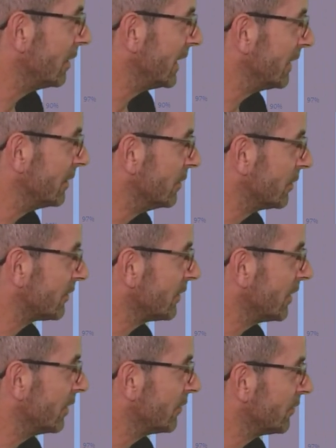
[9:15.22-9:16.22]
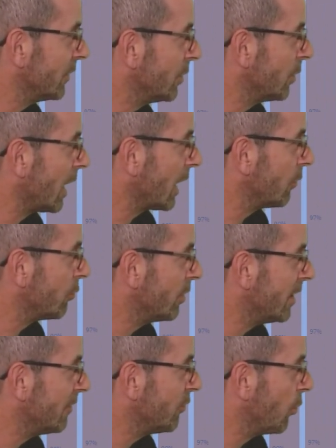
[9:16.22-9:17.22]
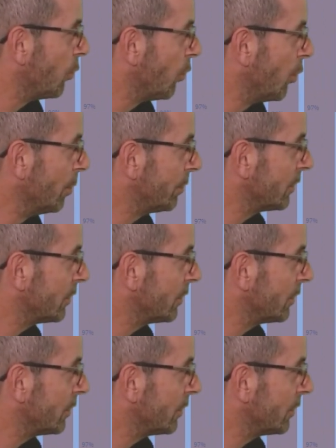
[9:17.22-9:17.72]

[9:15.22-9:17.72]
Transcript: it looks as though rather warm